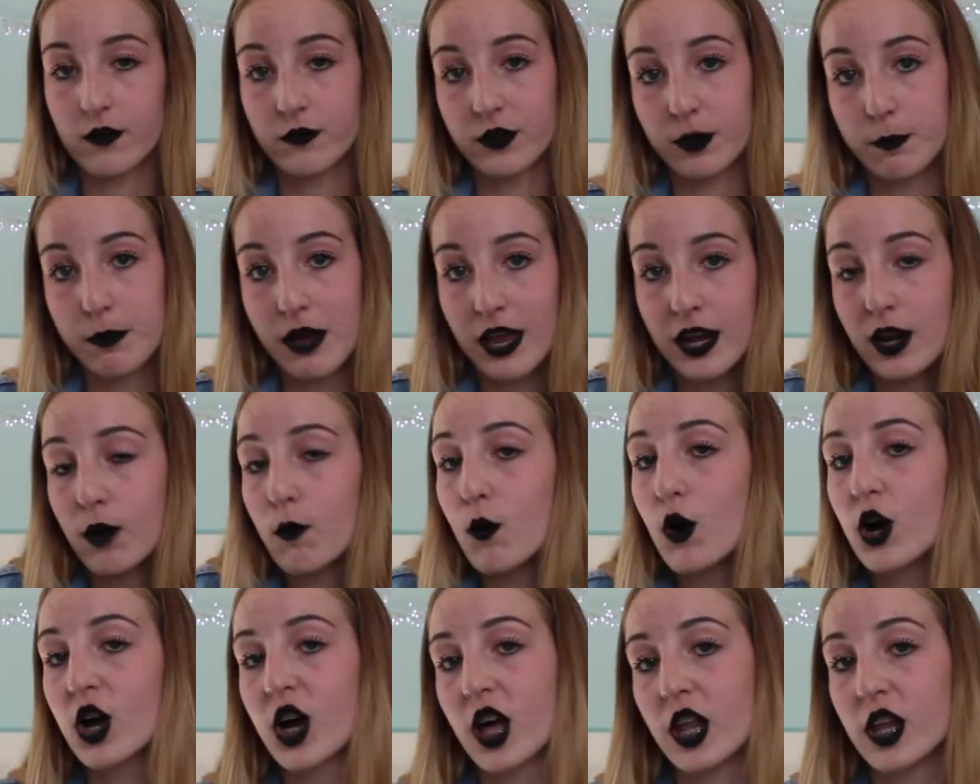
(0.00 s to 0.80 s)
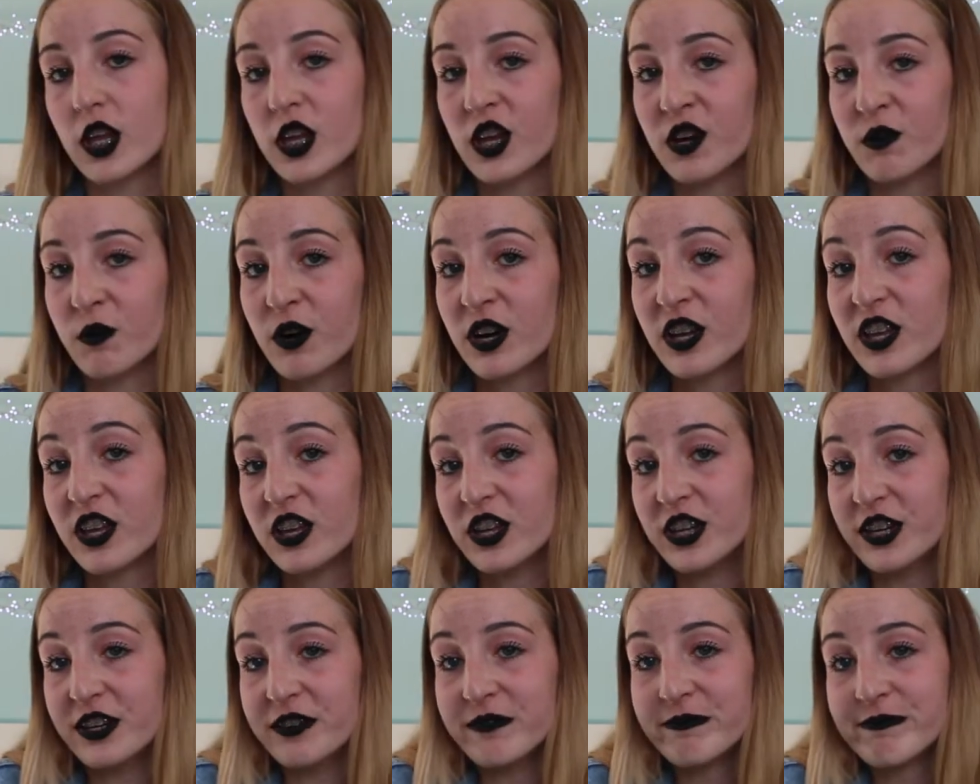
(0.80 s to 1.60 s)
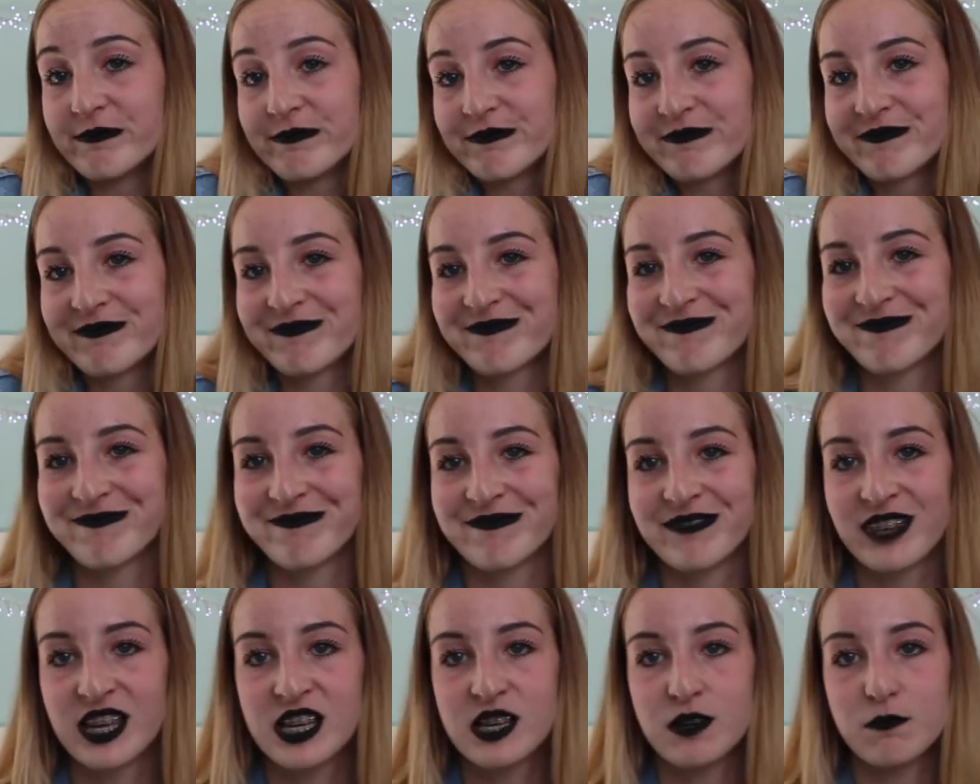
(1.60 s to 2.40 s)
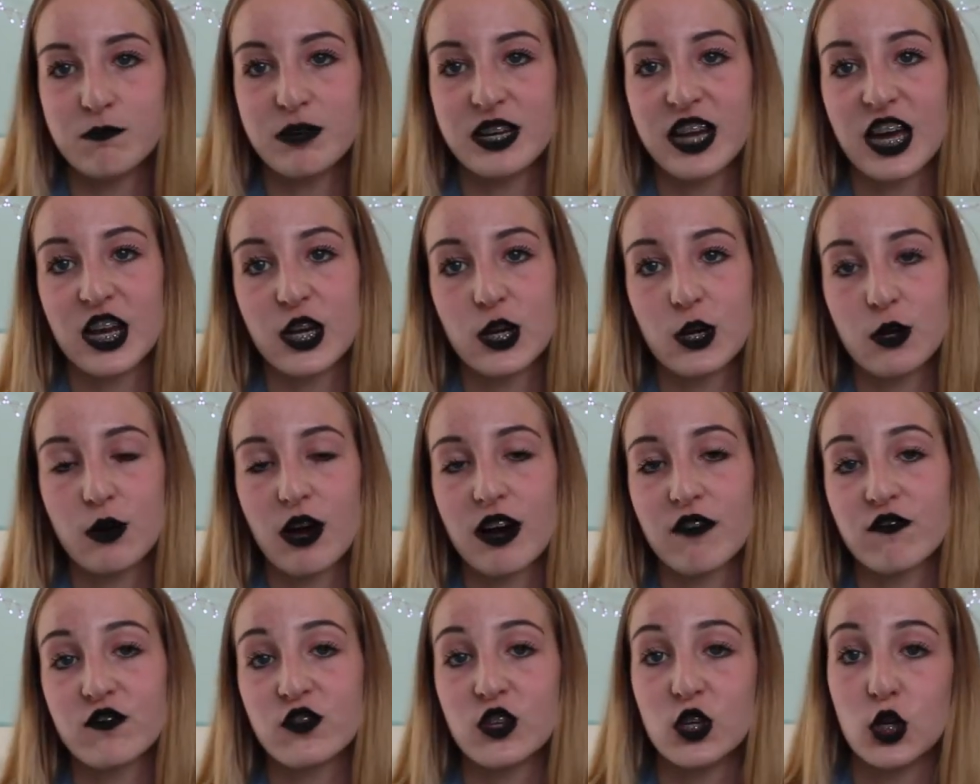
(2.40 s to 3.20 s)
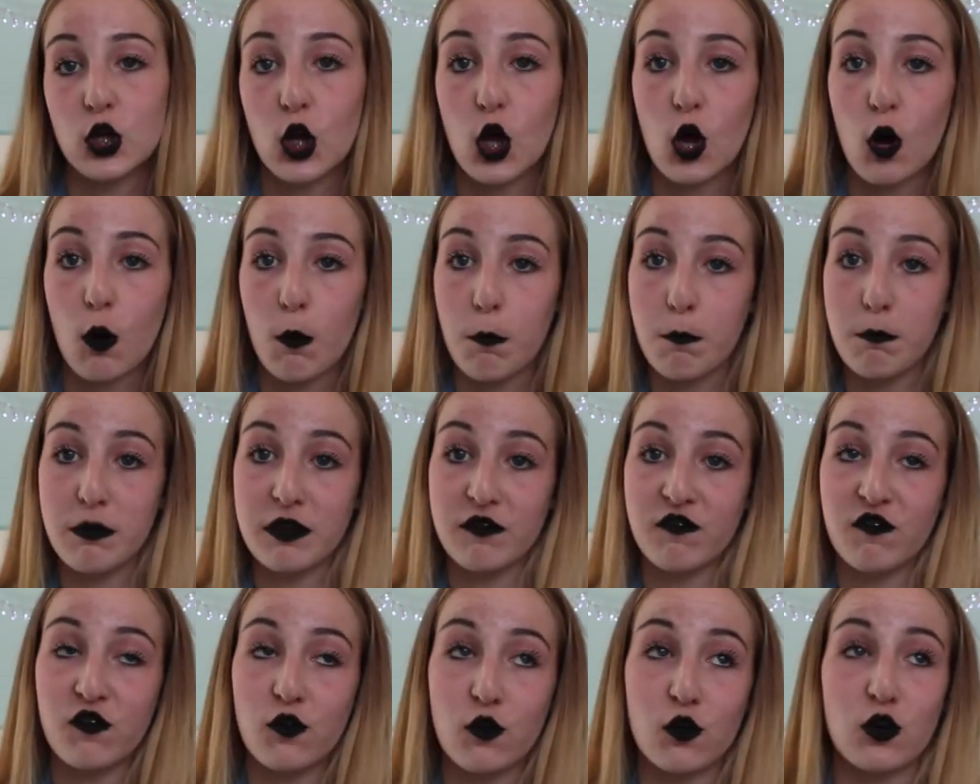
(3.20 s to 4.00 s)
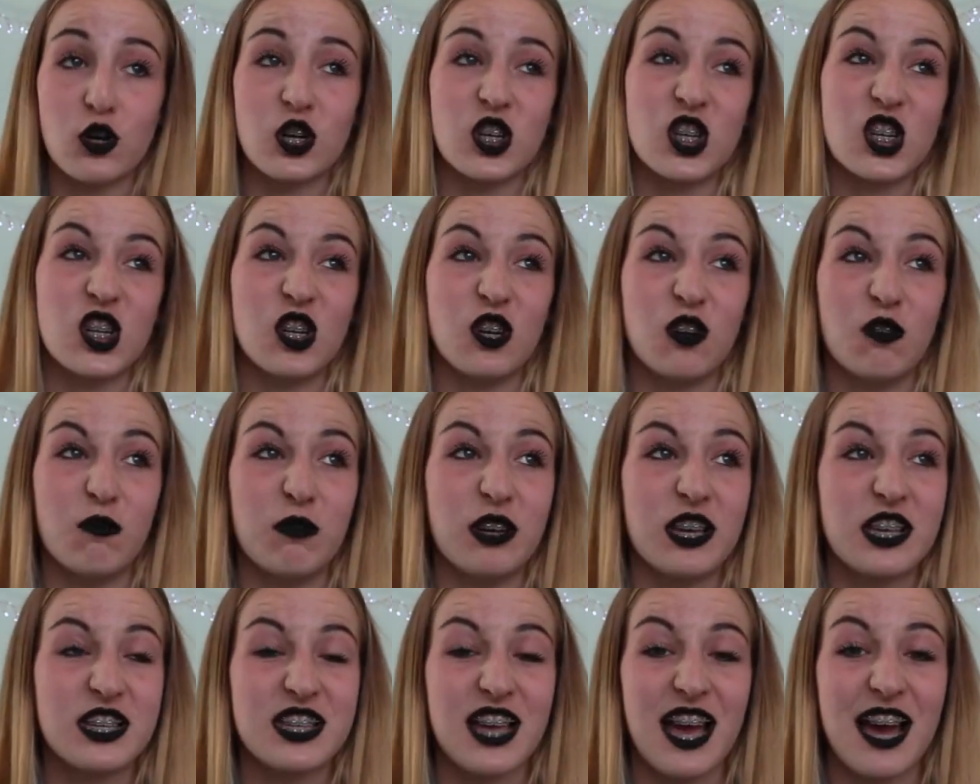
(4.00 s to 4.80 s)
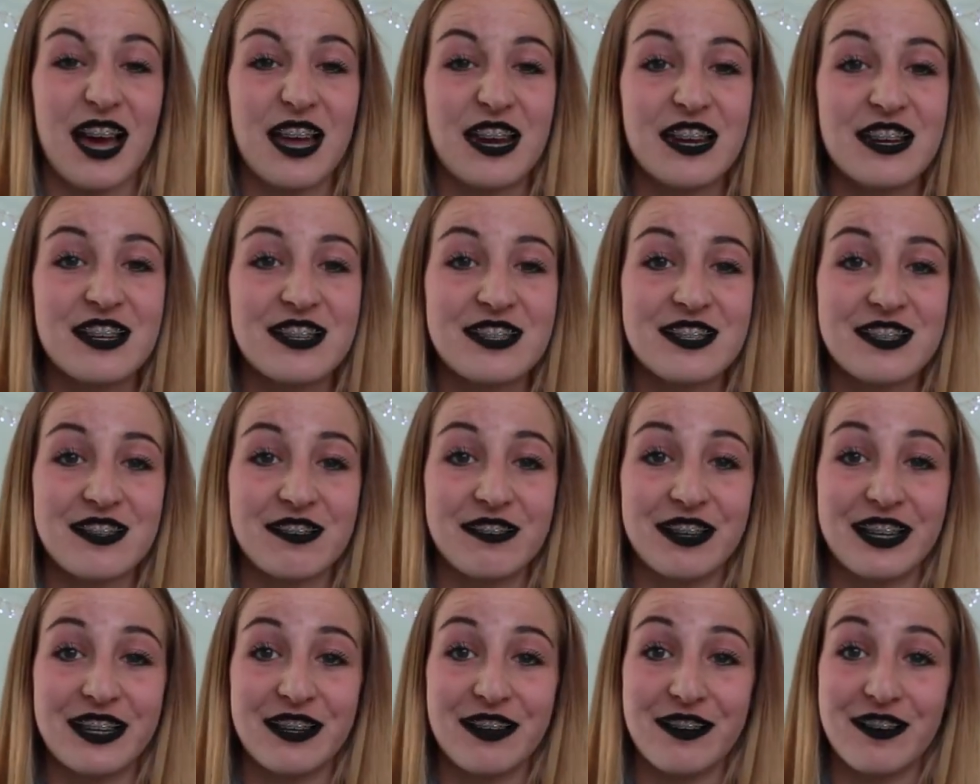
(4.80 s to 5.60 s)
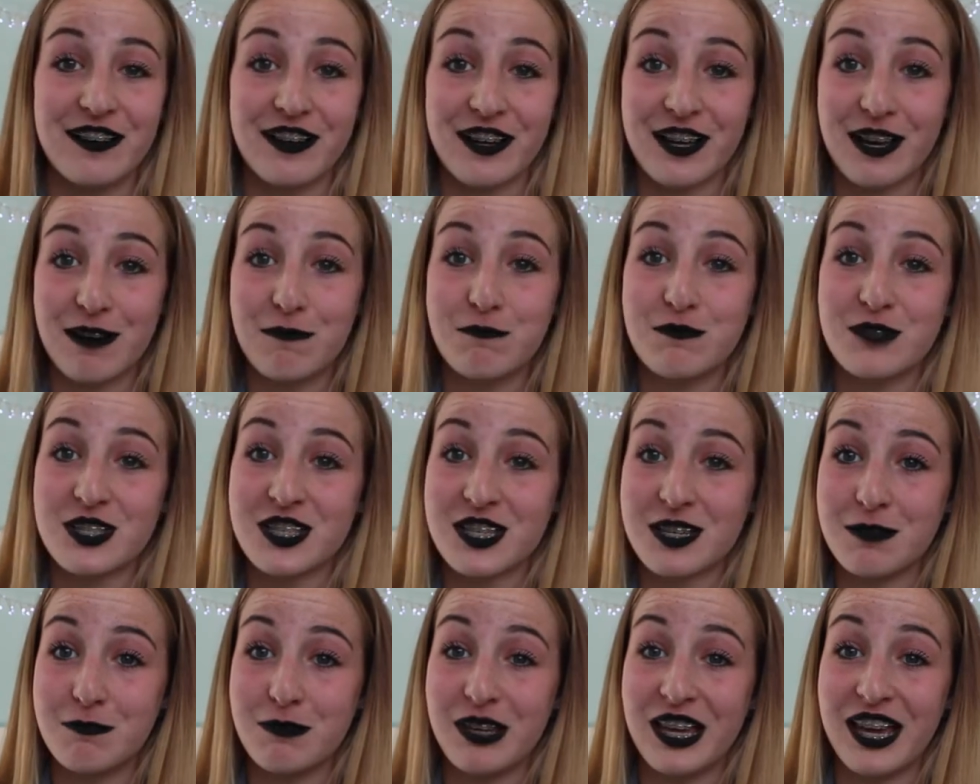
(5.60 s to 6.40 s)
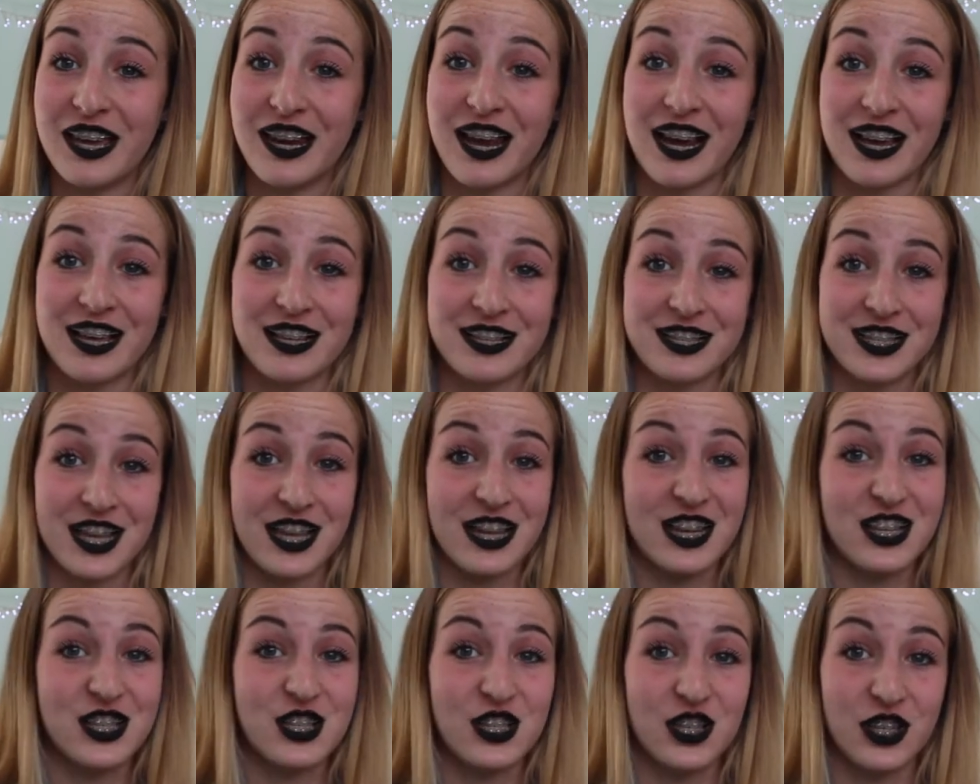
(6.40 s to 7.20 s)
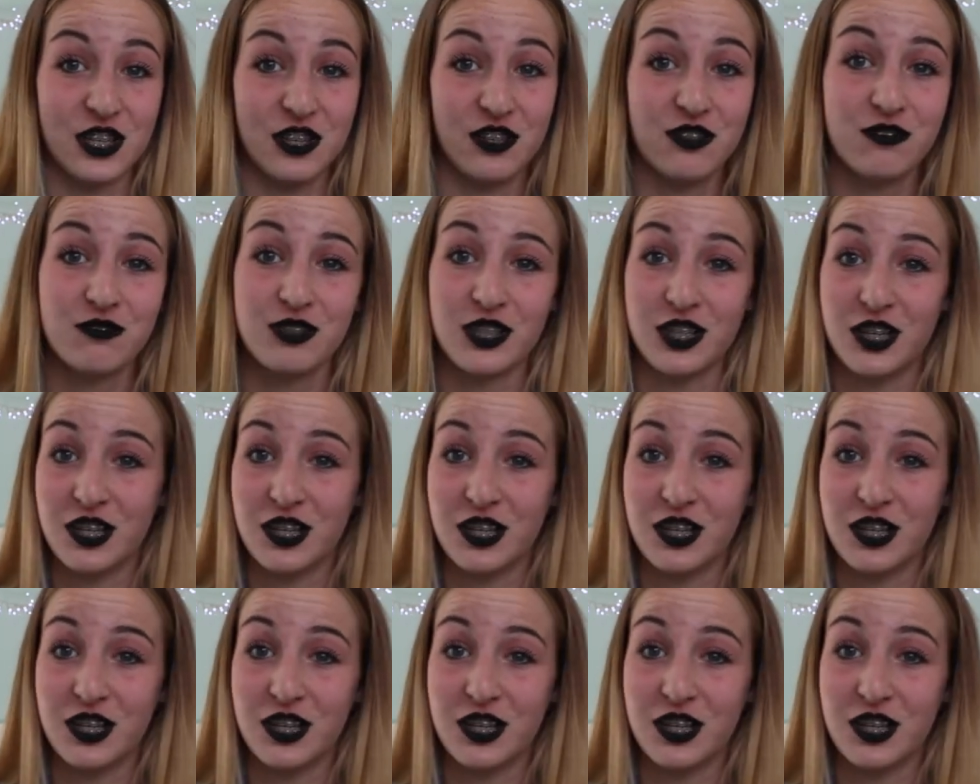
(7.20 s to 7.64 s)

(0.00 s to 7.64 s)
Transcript: Depending what color you want, you know, but I do have to know before 2 weeks hand, so it comes to me and I can send it to you,